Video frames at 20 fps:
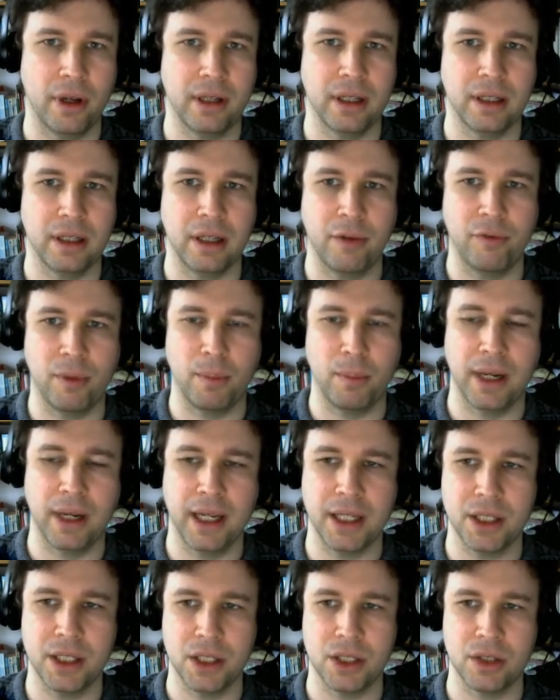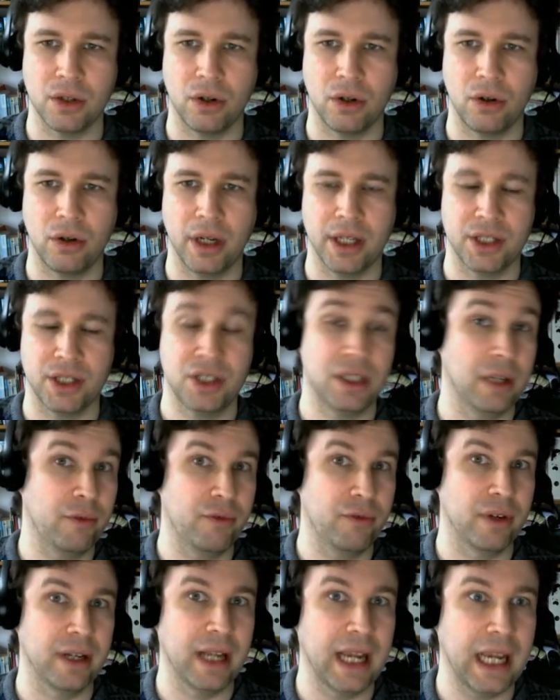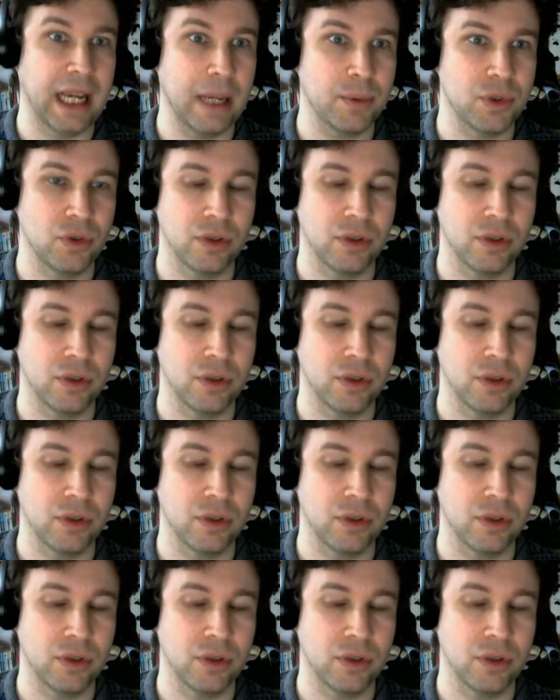it in different places or as different apps.